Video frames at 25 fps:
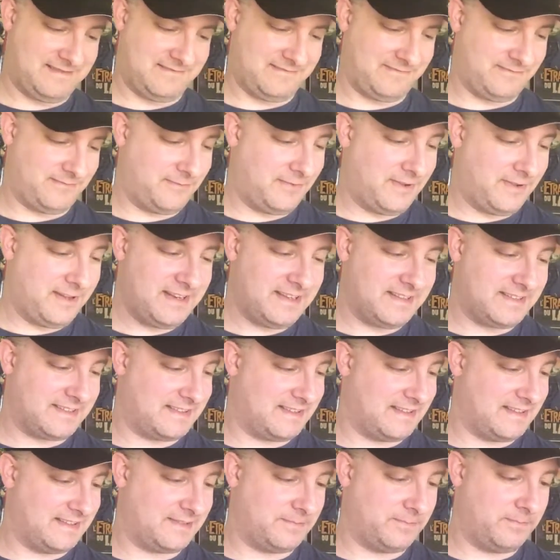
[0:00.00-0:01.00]
What is
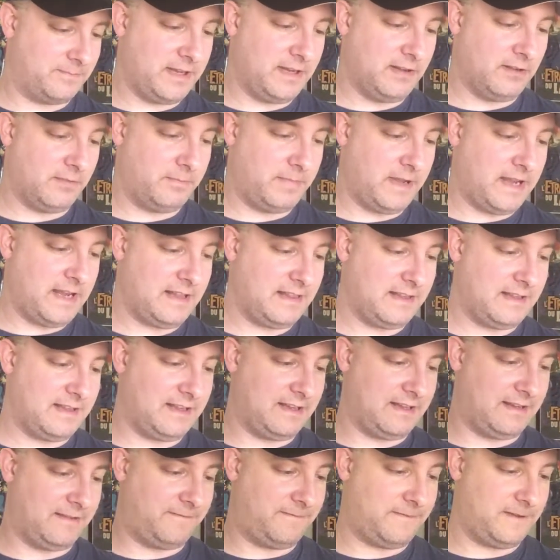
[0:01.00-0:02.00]
this? Beetle
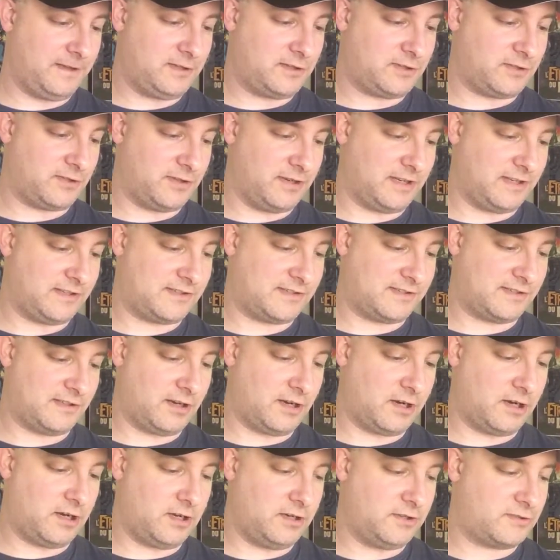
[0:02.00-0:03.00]
Bailey featuring
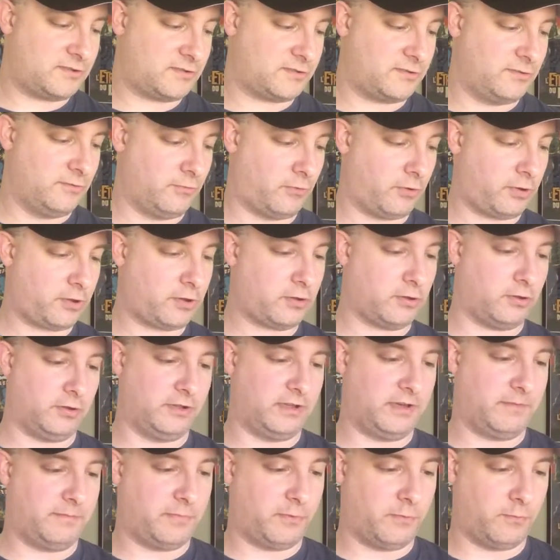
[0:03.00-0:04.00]
Sarge Snorkel,
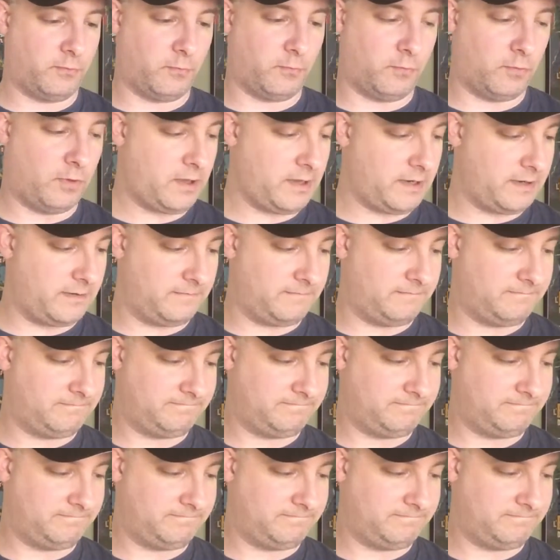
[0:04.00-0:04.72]
number 1,